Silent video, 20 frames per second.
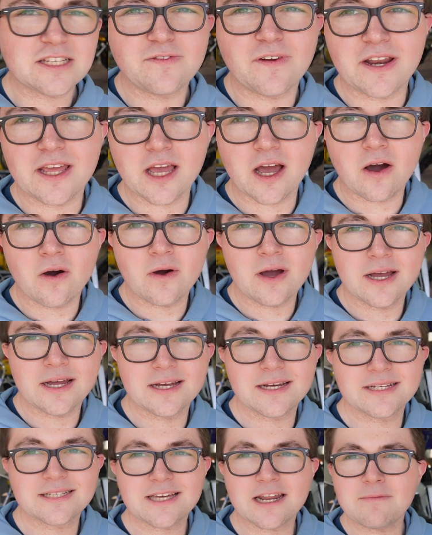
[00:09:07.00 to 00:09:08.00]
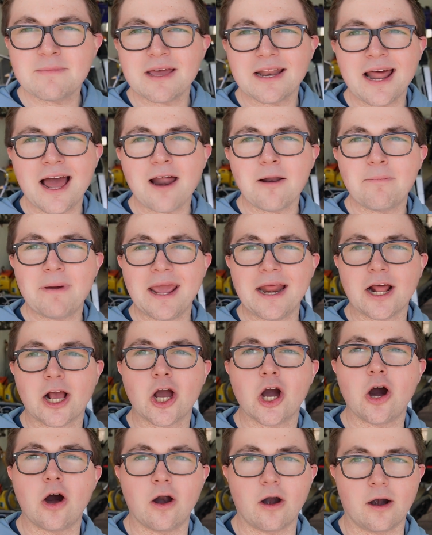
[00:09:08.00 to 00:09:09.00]
video is gonna be on how to paint a
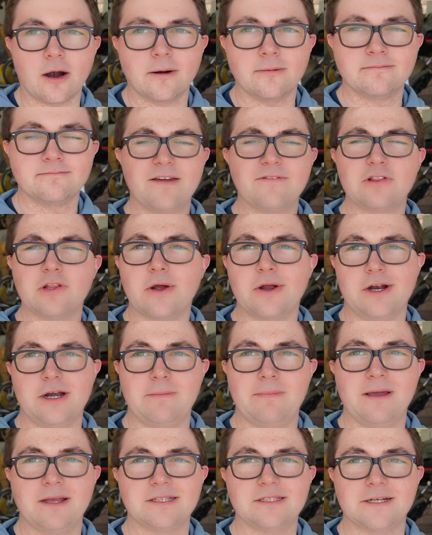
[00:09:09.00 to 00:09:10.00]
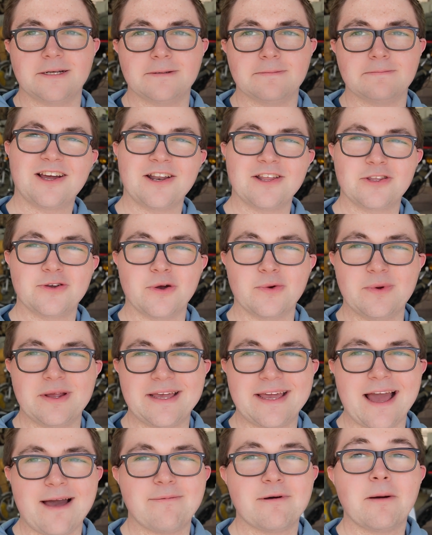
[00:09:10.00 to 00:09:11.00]
car, even though I already painted it. Gonna do a
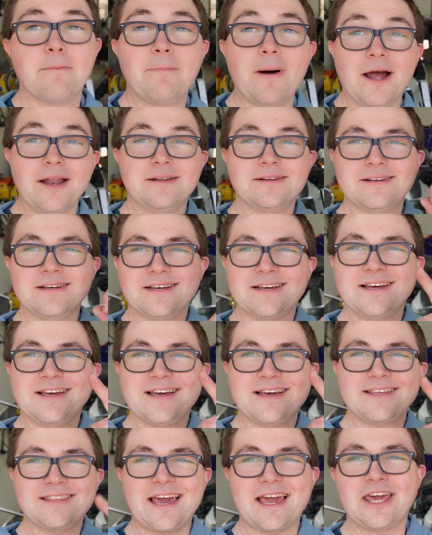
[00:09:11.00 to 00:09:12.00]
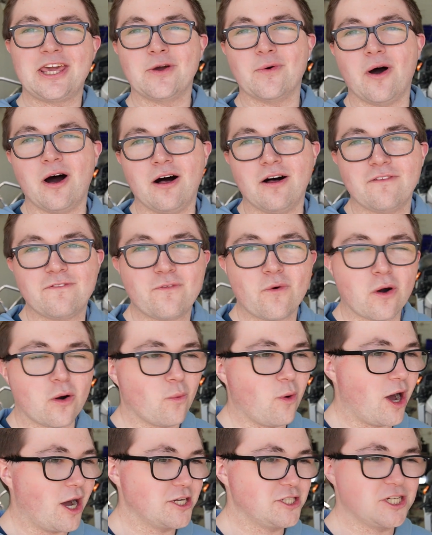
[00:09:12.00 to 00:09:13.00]
recap. But thank you all for
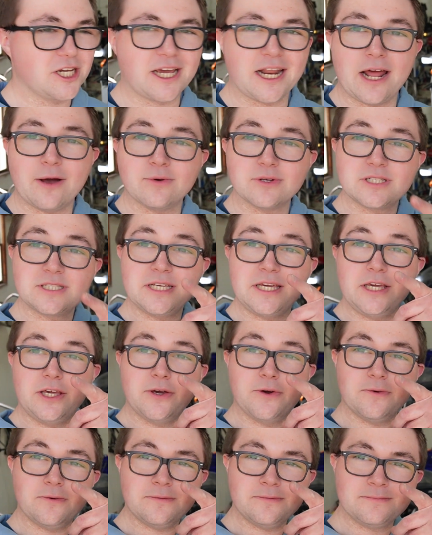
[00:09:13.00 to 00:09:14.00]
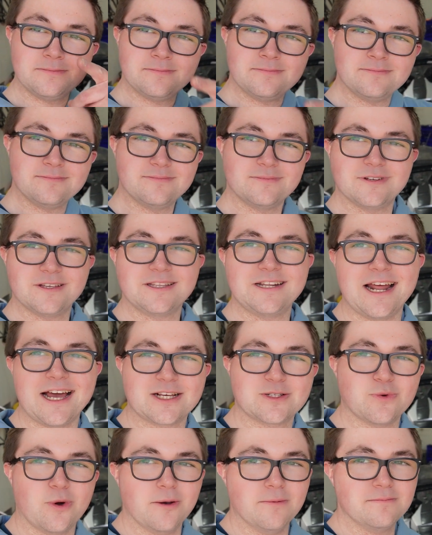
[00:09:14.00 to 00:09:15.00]
watching, and I will see you in the
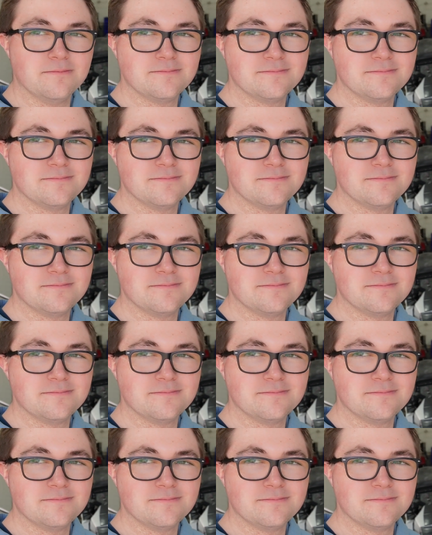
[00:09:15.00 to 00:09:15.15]
next one.